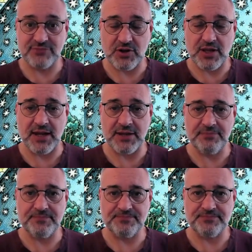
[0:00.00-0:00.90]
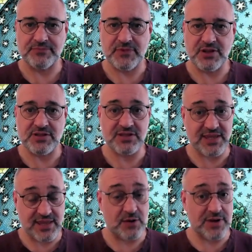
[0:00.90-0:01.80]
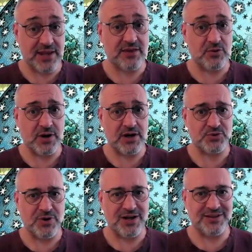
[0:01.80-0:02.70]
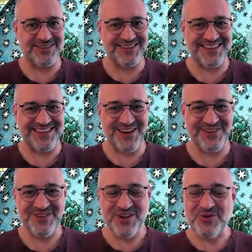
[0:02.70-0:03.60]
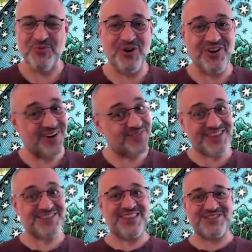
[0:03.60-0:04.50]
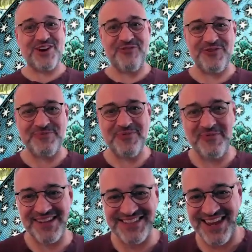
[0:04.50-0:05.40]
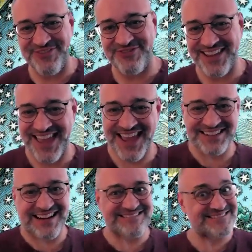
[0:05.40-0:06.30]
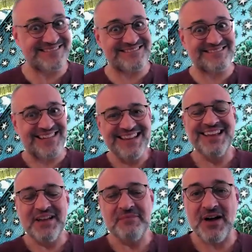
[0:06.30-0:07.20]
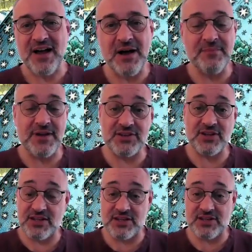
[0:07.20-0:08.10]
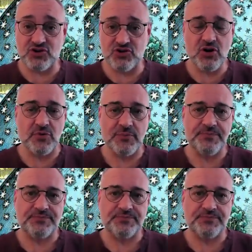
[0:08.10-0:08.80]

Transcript: Okay, so let's get that one out of the way as well. Why not? Let's show a bit of teeth again. But it's true.